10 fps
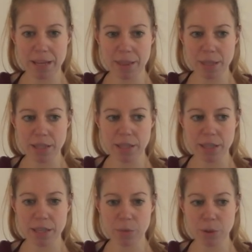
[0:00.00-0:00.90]
I think
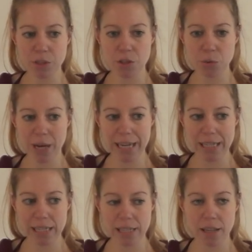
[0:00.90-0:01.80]
he wants to
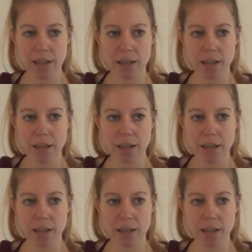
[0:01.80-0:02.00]
ask